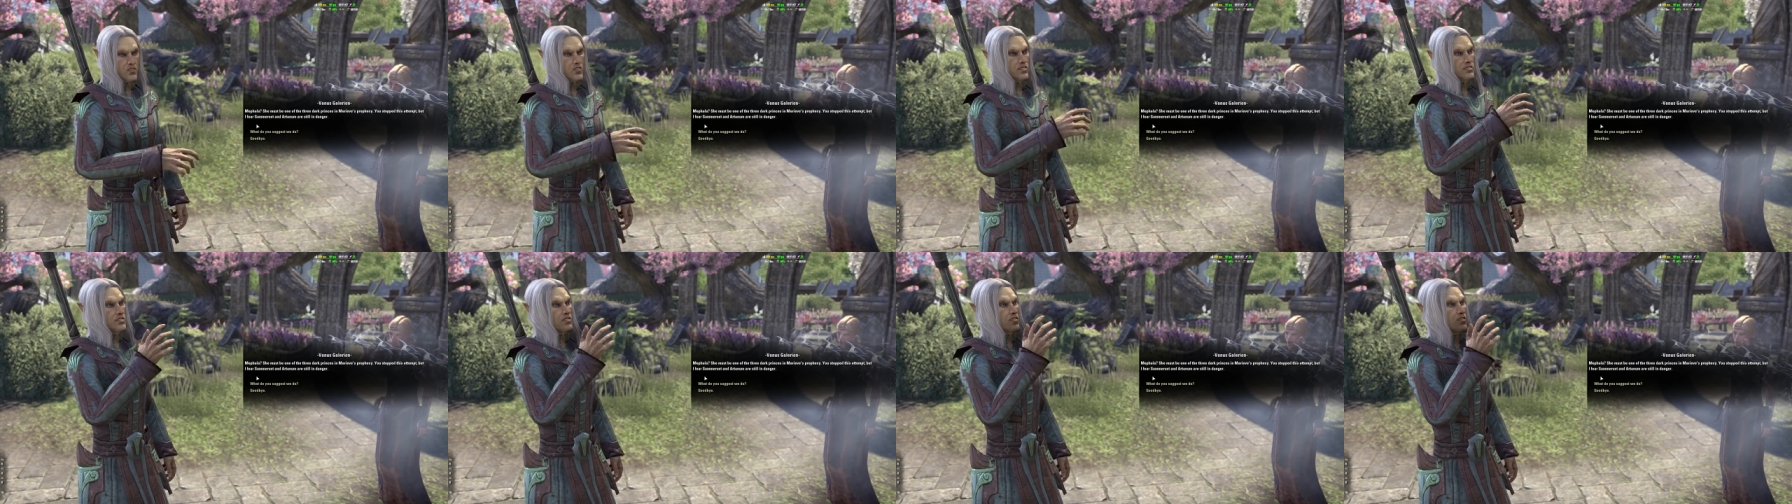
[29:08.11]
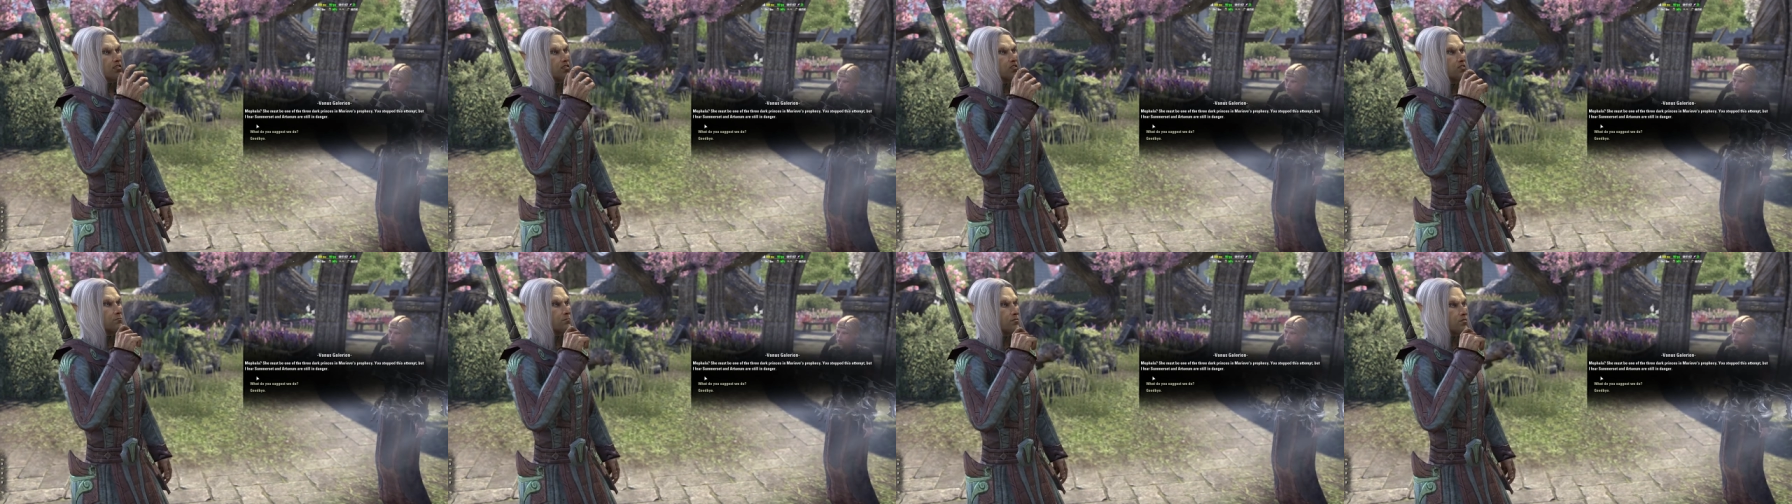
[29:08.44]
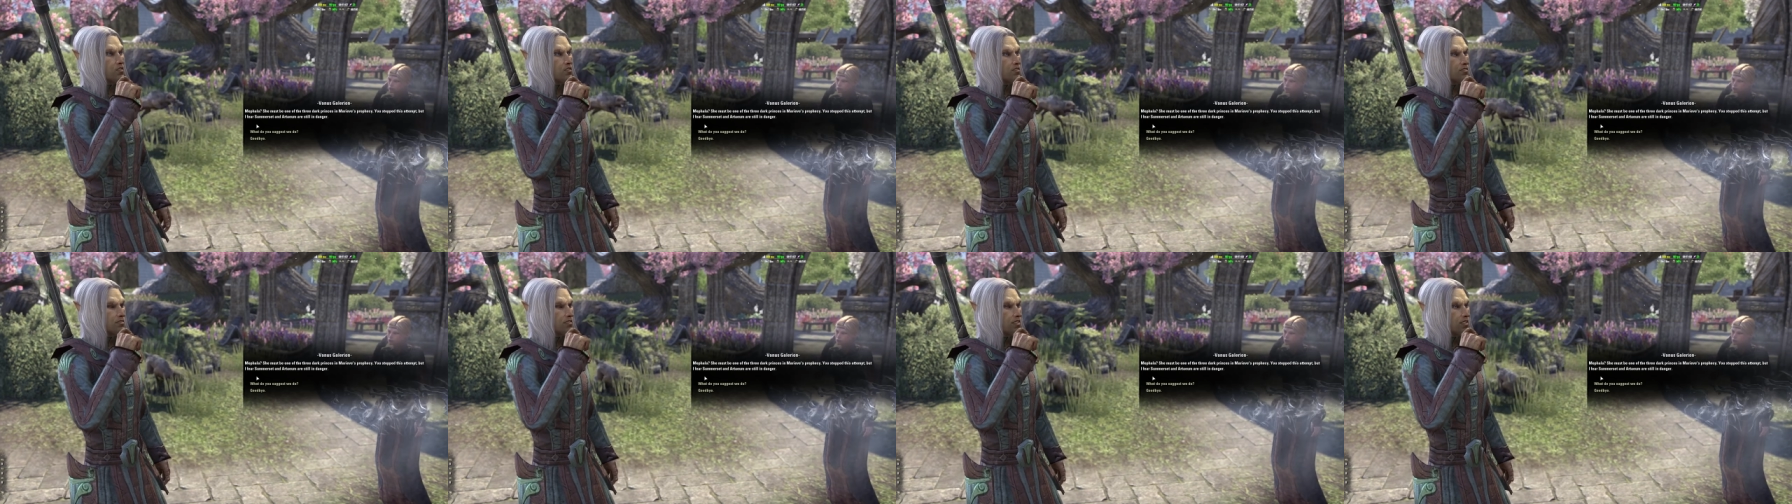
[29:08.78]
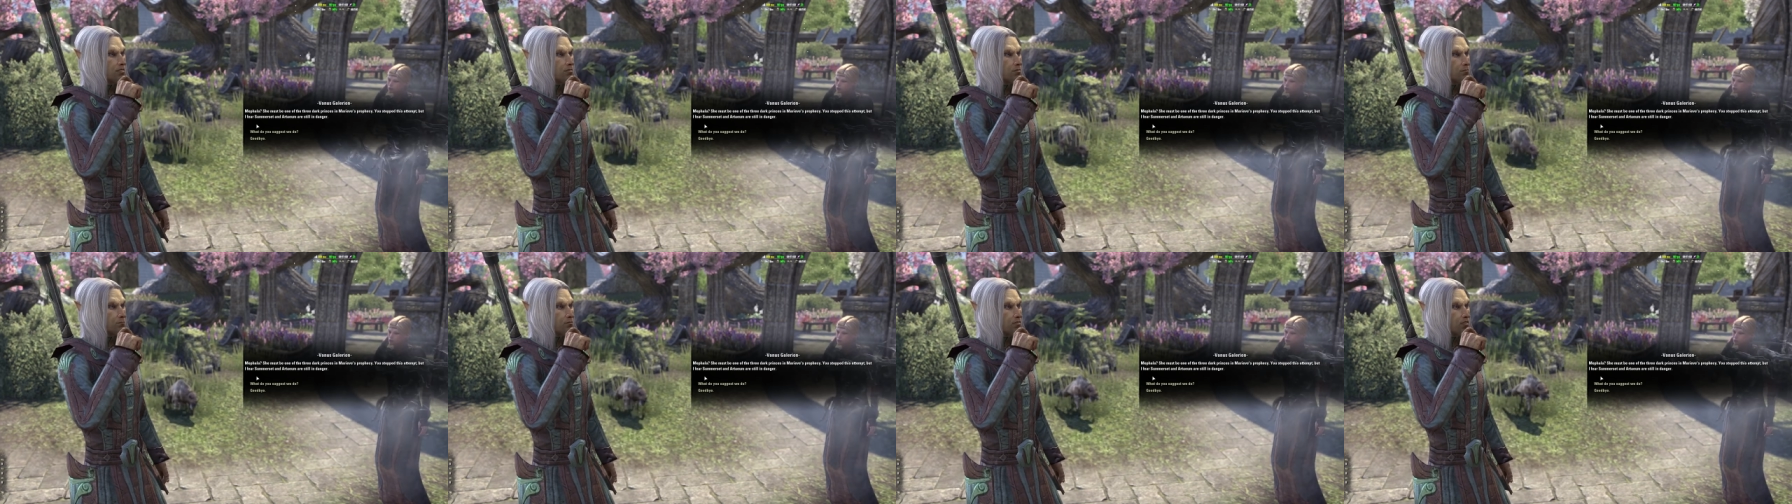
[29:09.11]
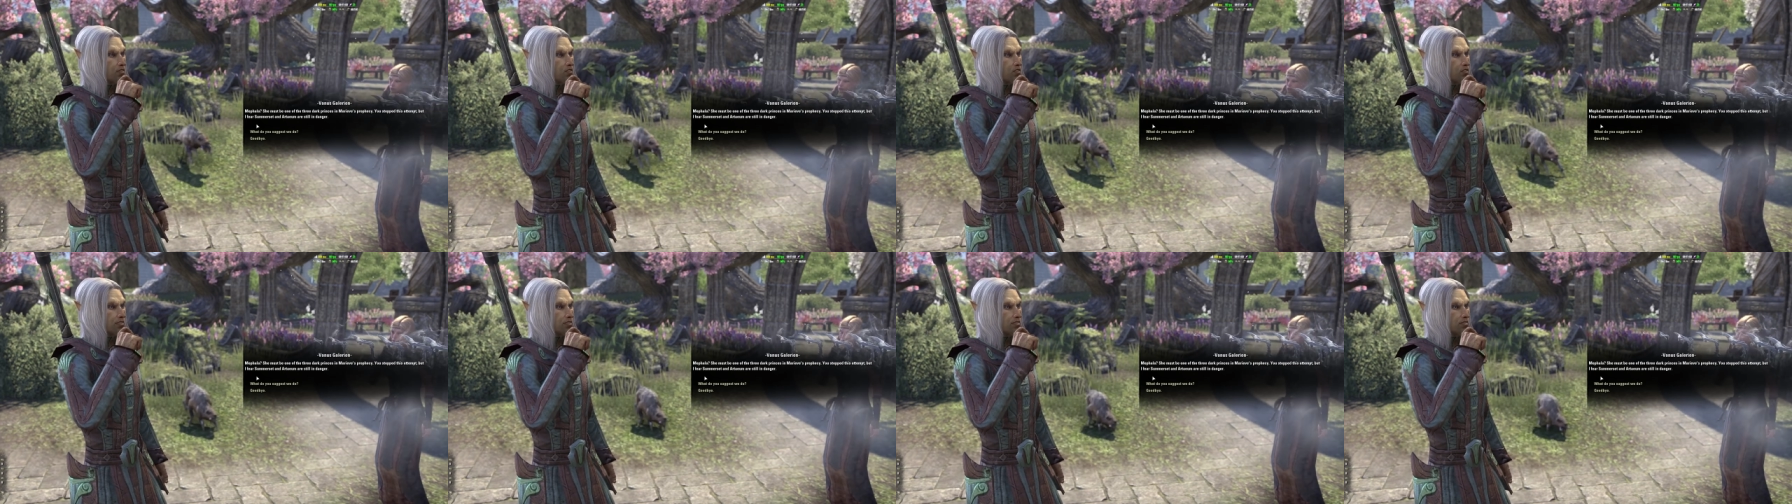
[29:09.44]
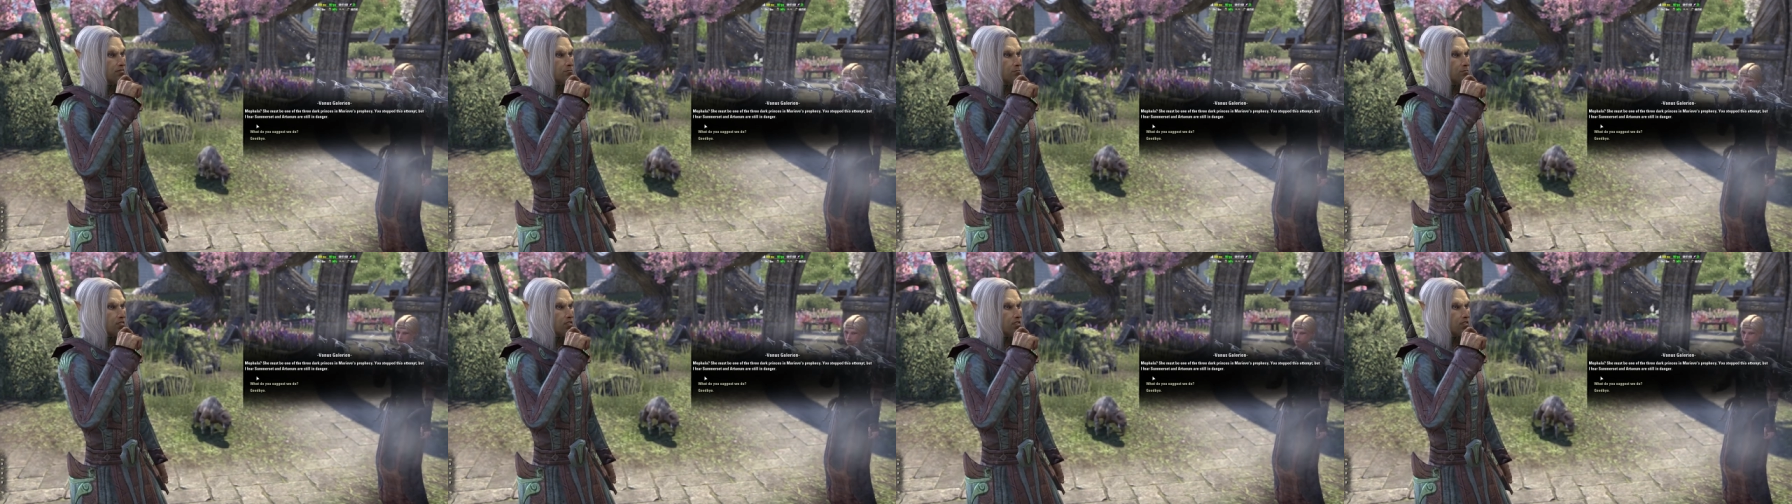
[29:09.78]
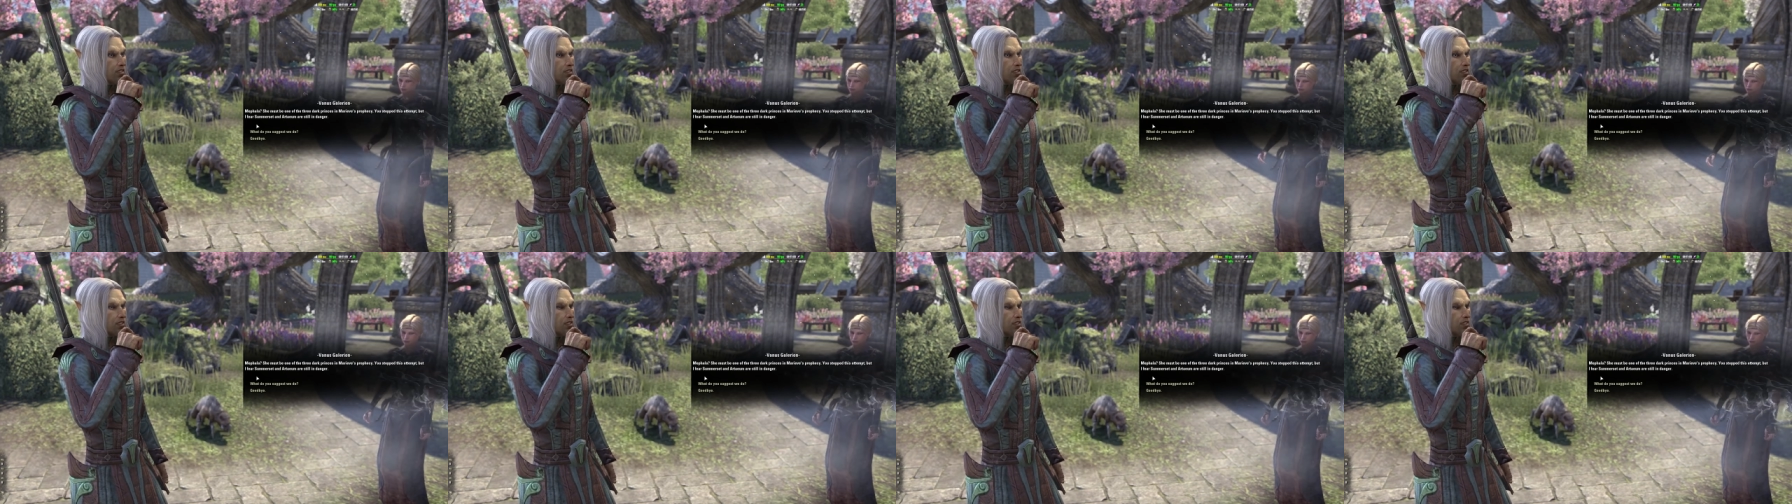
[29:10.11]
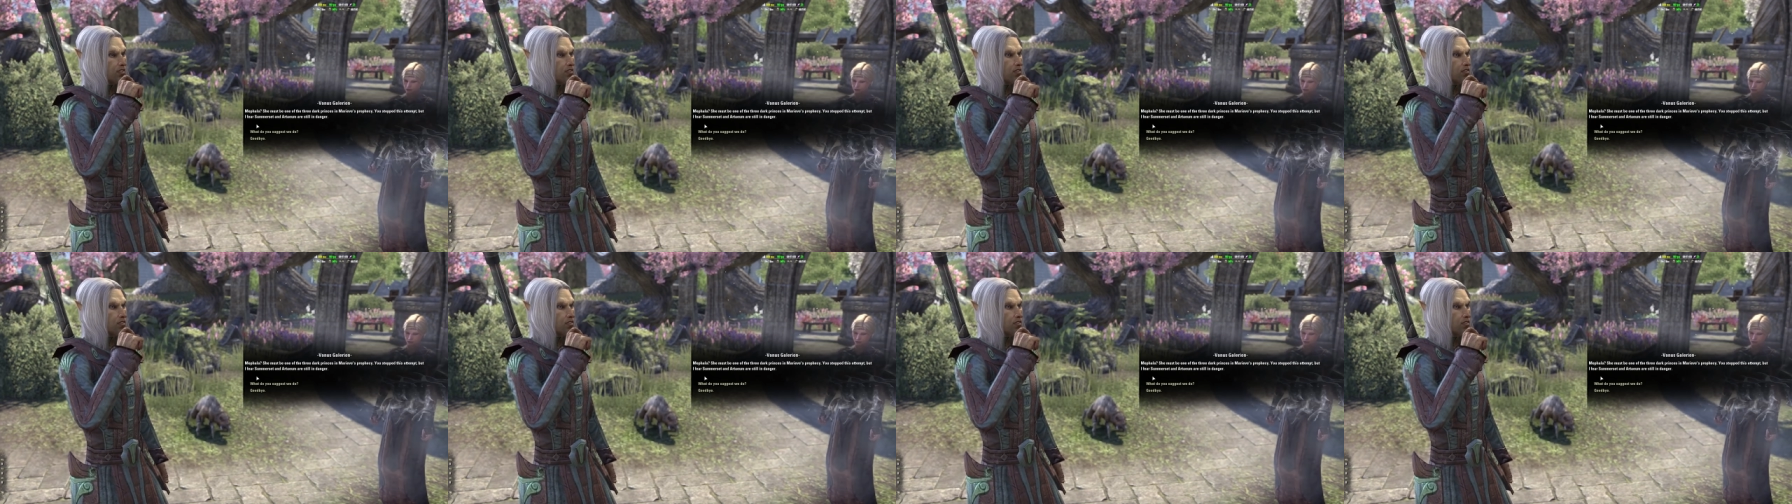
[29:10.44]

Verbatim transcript: three dark yeah, princes in Mariv's it would seem so.